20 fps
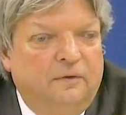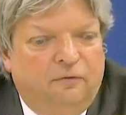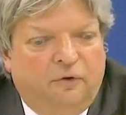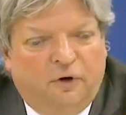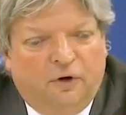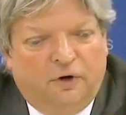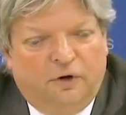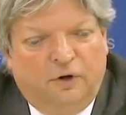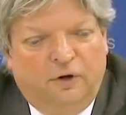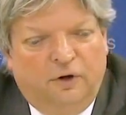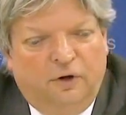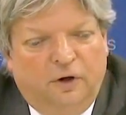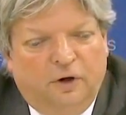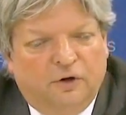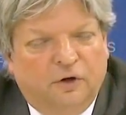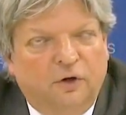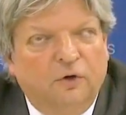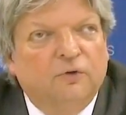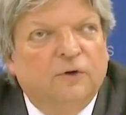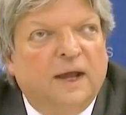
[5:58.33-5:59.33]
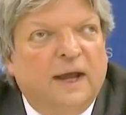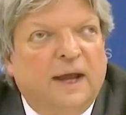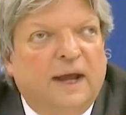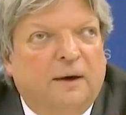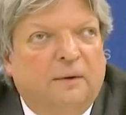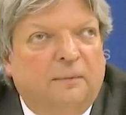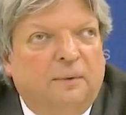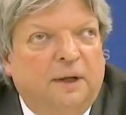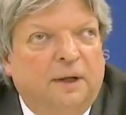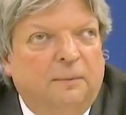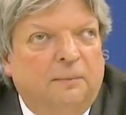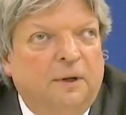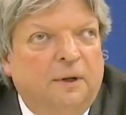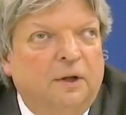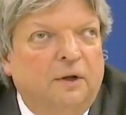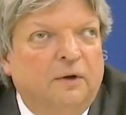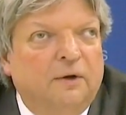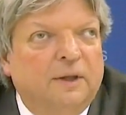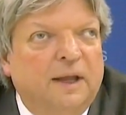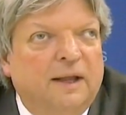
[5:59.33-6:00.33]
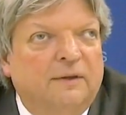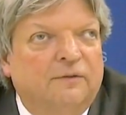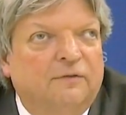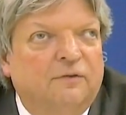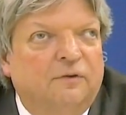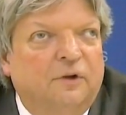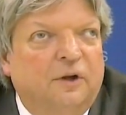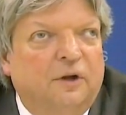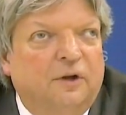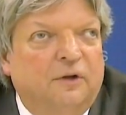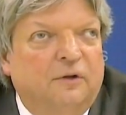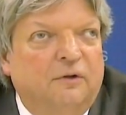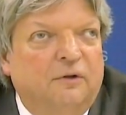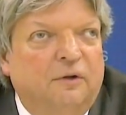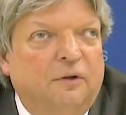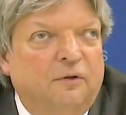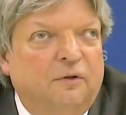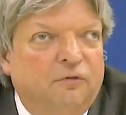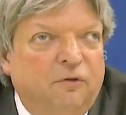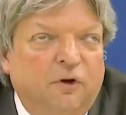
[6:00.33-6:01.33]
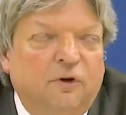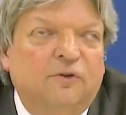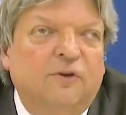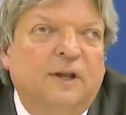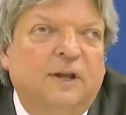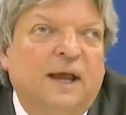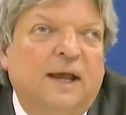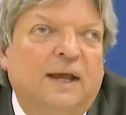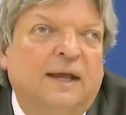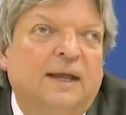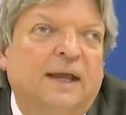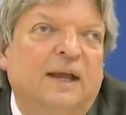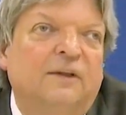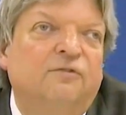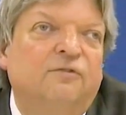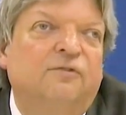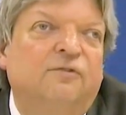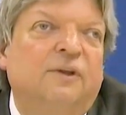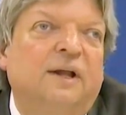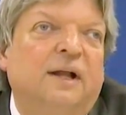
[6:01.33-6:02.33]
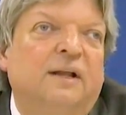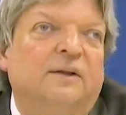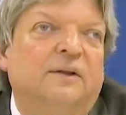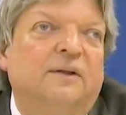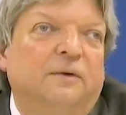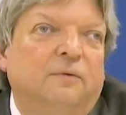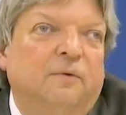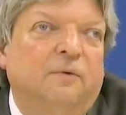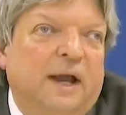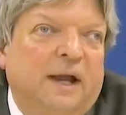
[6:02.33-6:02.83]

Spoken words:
For acute care, we looked at the 30-day case fatality